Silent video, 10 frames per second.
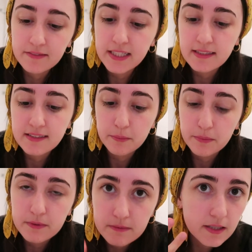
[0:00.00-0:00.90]
of it ends up
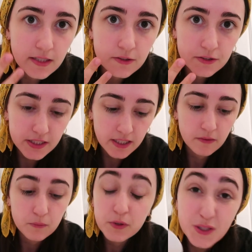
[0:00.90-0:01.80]
in your
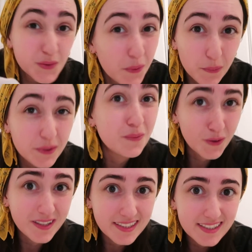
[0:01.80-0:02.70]
skin, which is what we
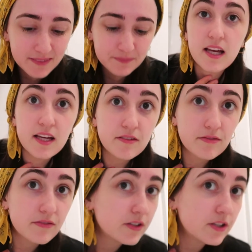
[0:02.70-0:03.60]
want.
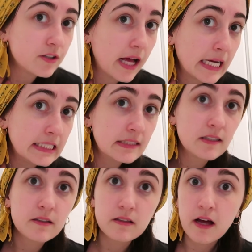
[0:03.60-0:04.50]
If your neck needs a
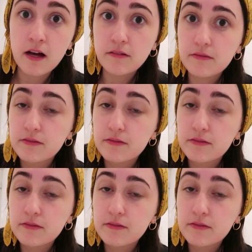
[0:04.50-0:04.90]
little love,